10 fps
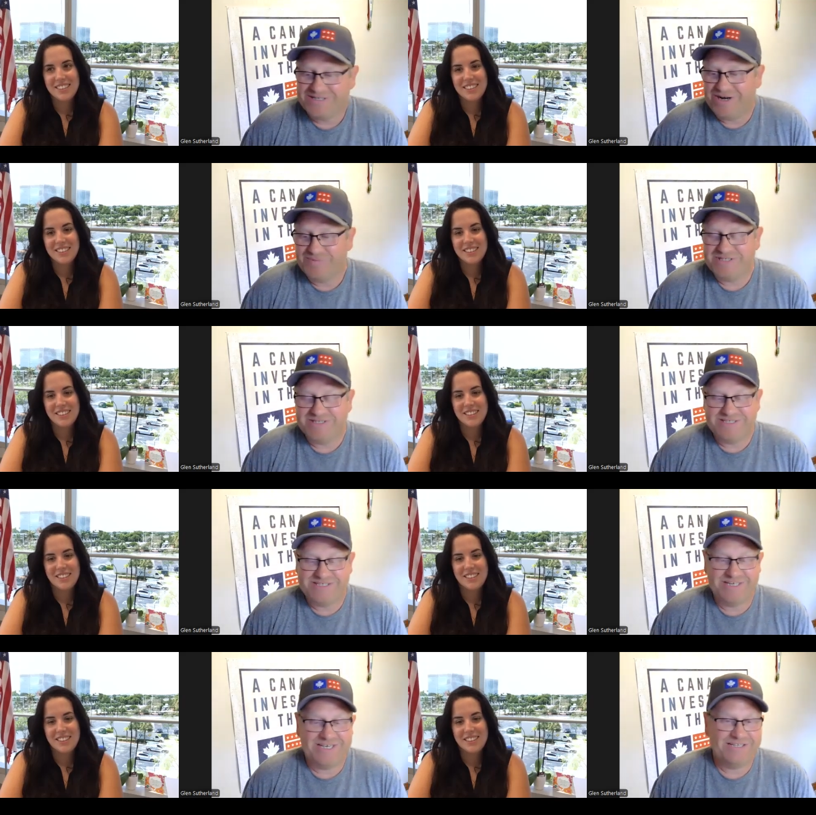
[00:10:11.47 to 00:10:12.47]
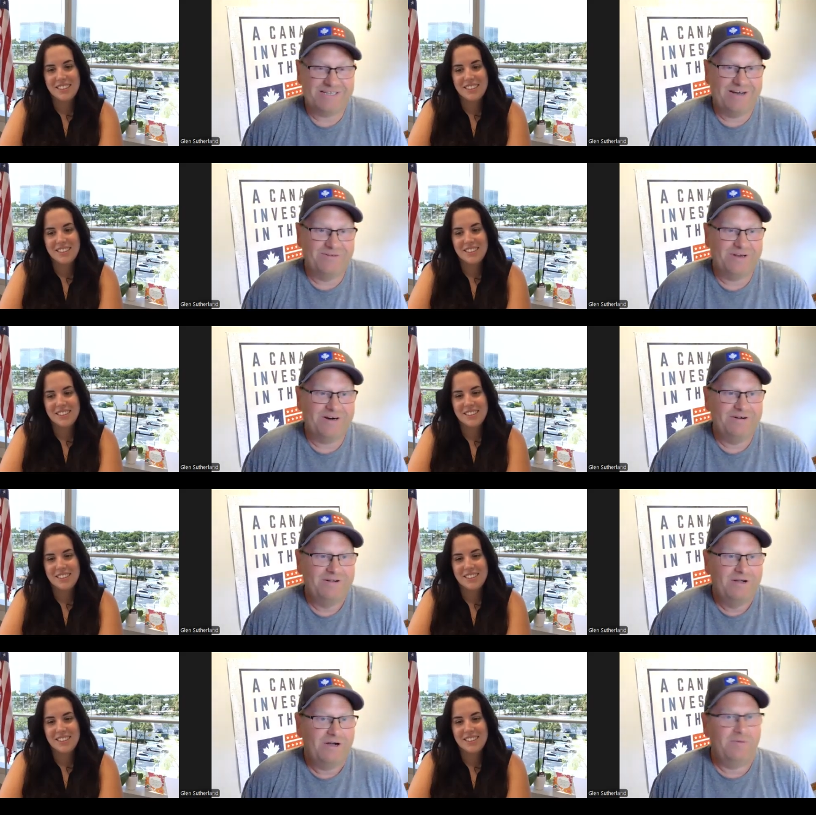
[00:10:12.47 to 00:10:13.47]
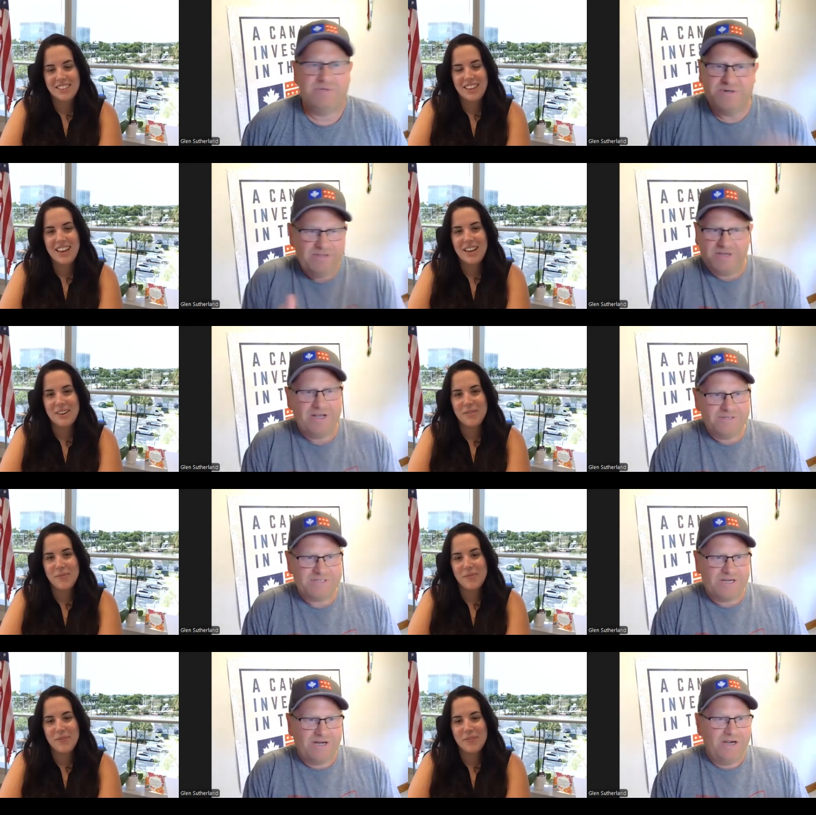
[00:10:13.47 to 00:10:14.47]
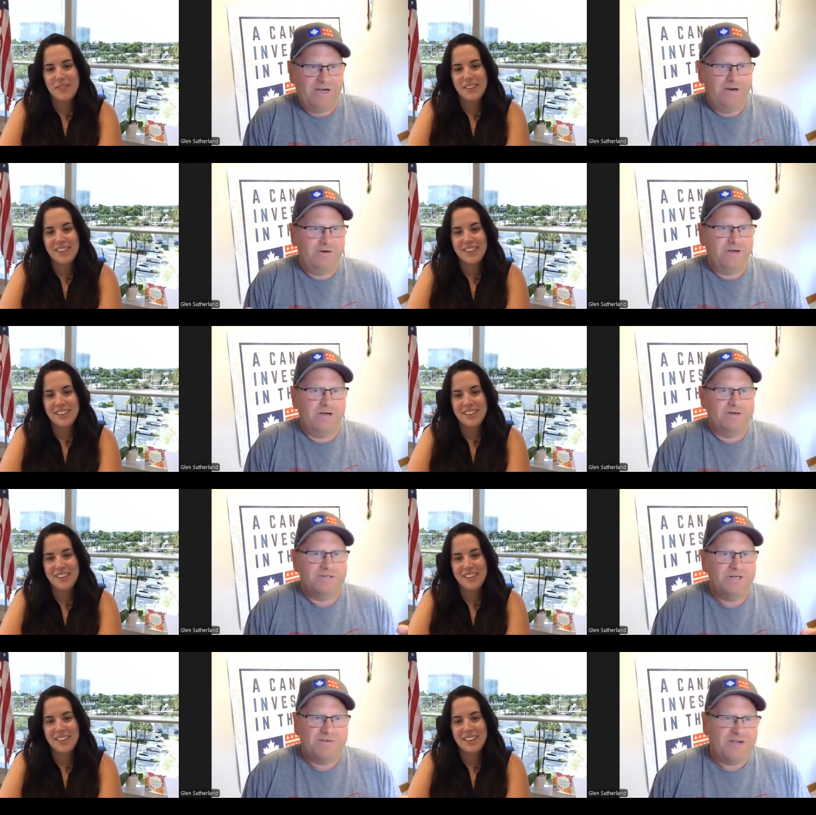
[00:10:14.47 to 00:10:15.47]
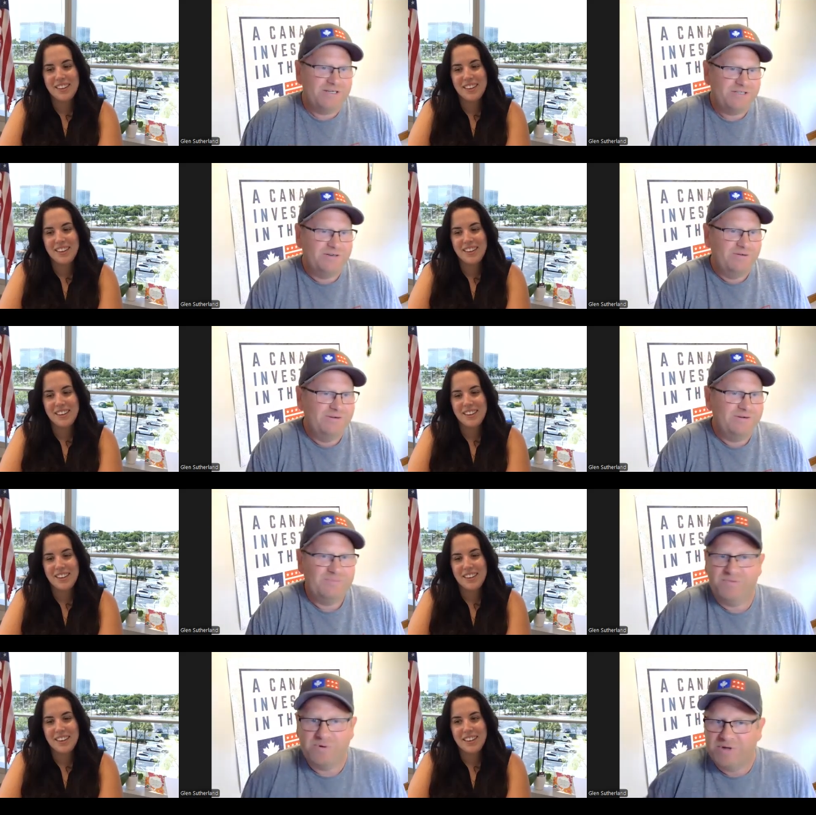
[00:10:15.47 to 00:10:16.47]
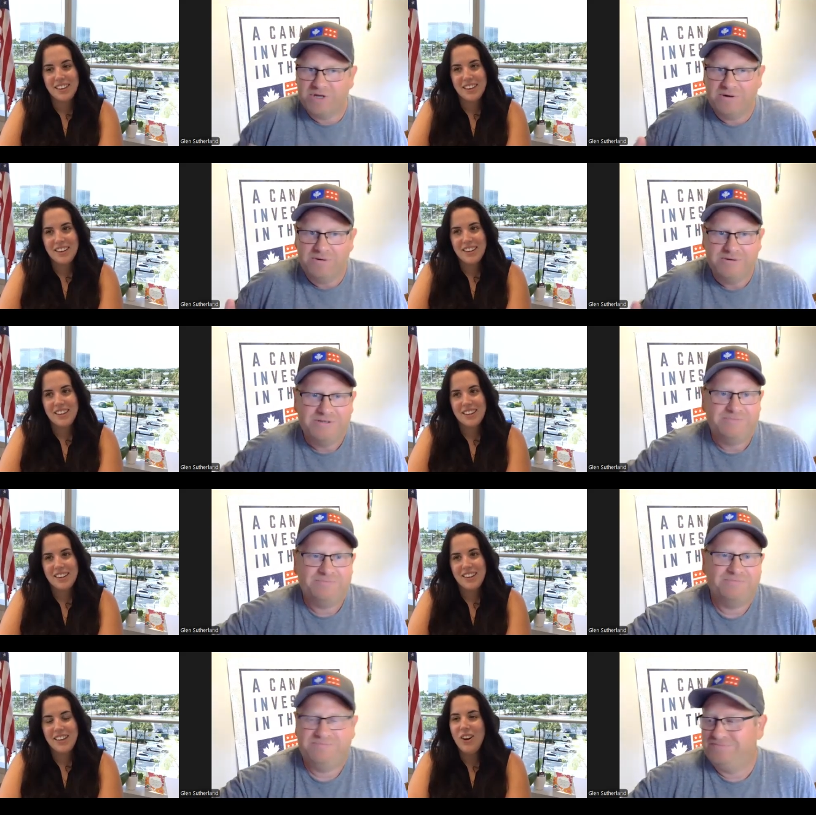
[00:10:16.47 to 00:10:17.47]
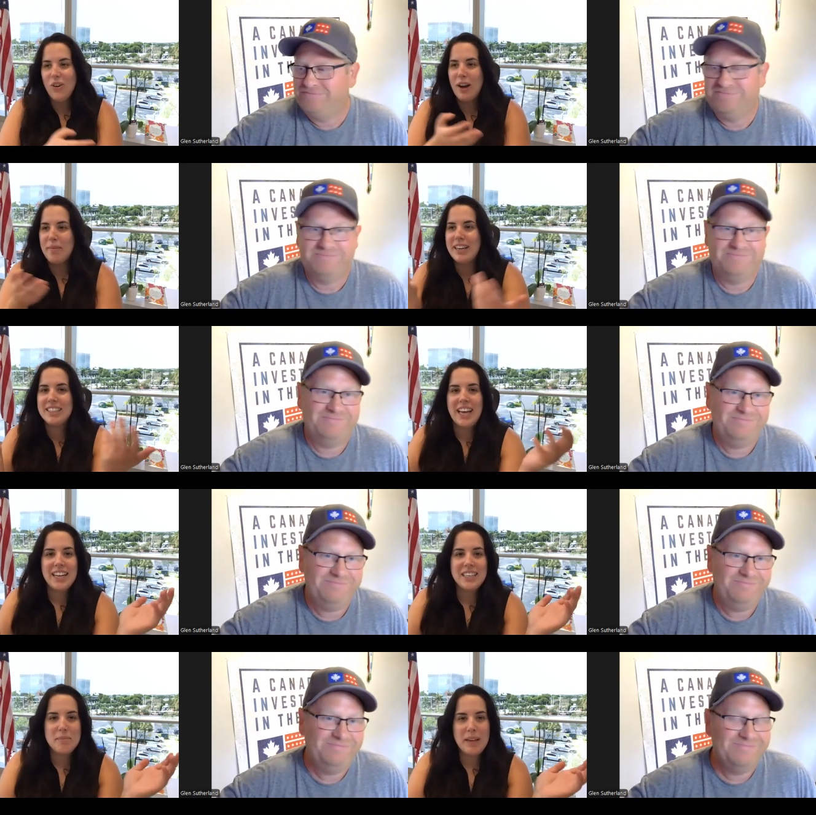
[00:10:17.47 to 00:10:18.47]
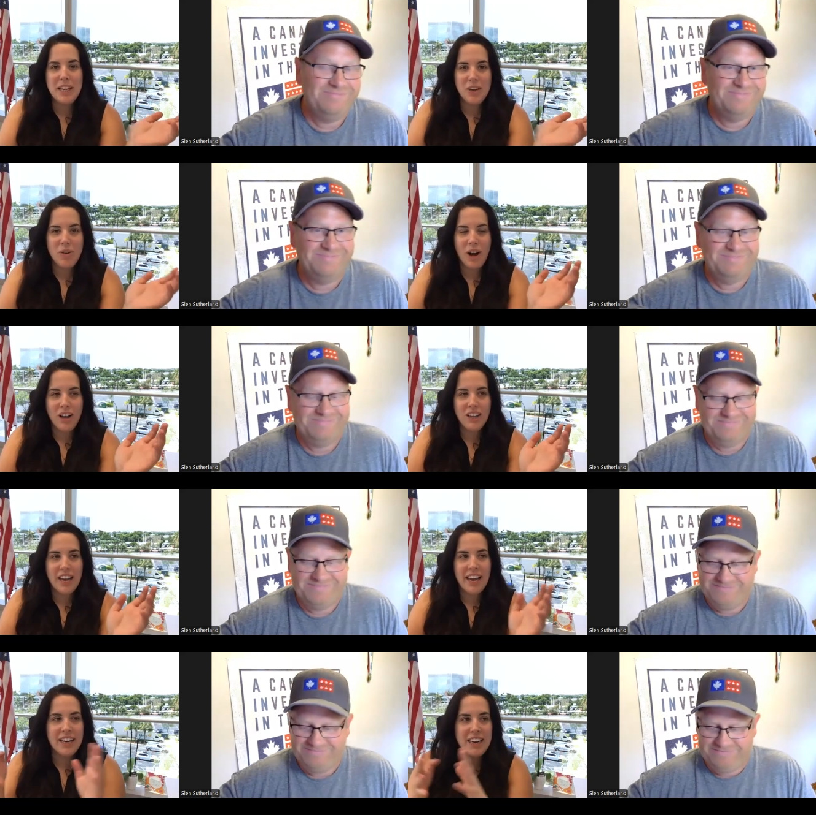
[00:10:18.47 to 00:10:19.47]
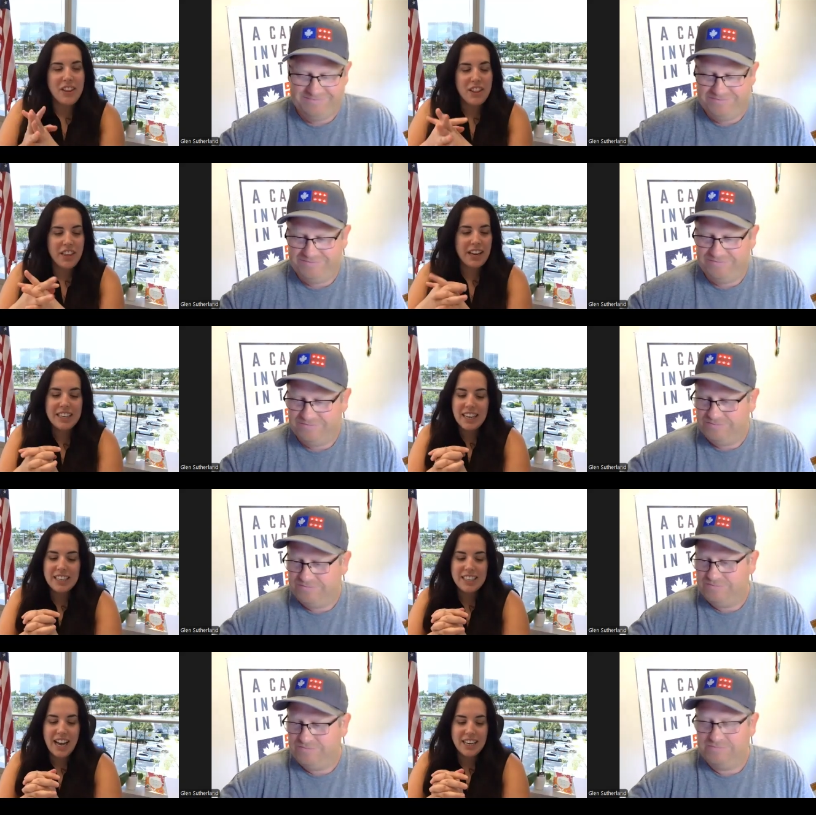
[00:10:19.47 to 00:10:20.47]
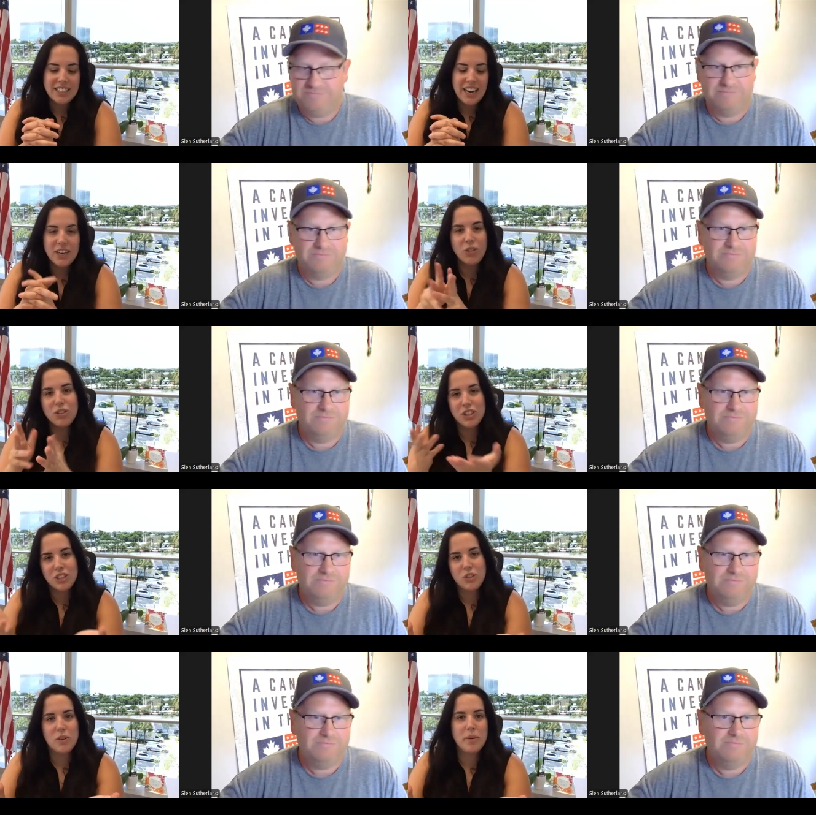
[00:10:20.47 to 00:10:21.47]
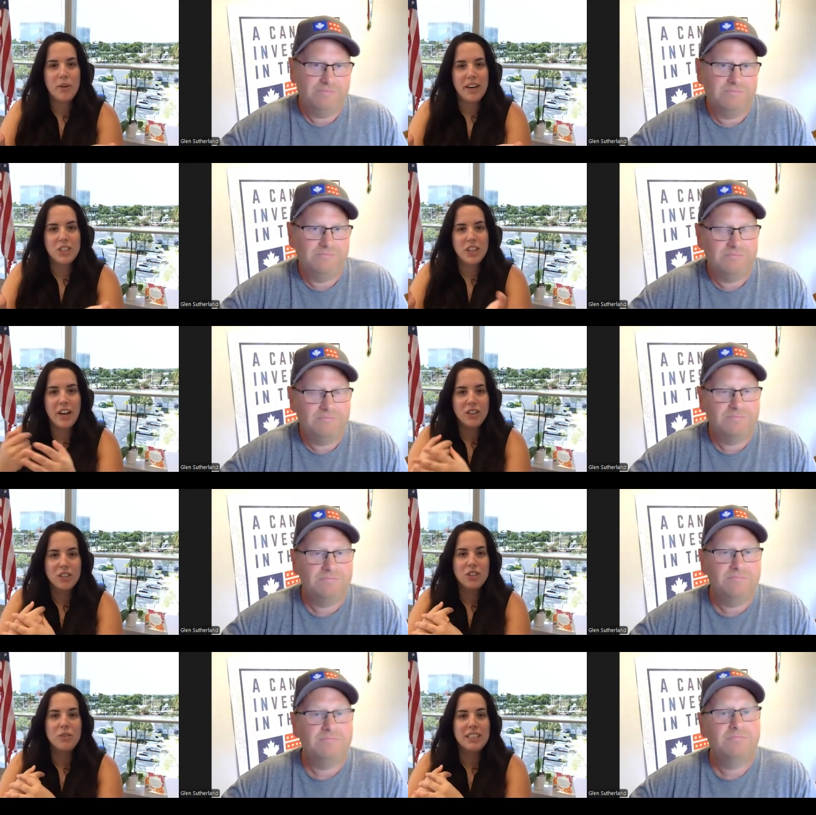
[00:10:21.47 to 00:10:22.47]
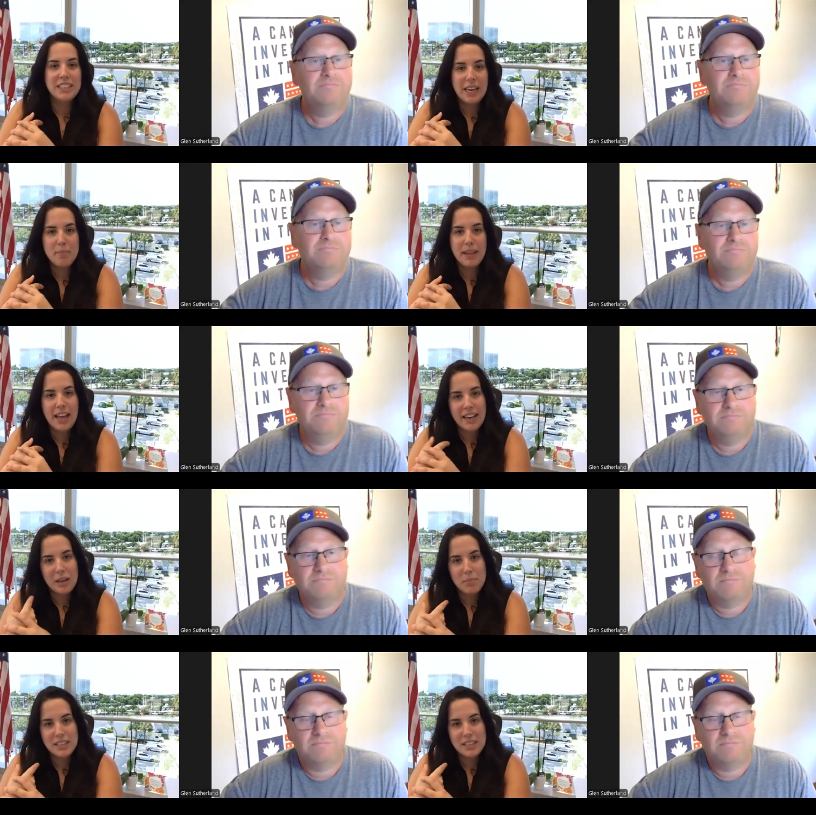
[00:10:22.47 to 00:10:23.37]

Speaker 1: is options to get down there. Um, is there anything else I uh, should have asked you before we go?
Speaker 2: No, I'm excited to meet you all. And another thing I'd like to add is that I don't just do immigration, I also do estate planning and